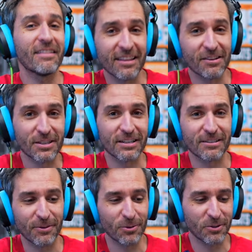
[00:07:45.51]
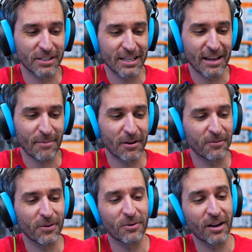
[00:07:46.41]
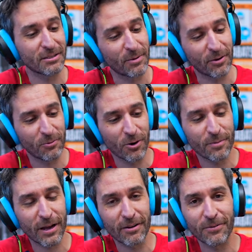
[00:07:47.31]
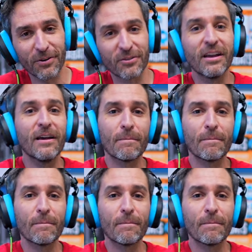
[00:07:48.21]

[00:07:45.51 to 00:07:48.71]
think they use it as a vocal singing microphone, not a spoken word microphone,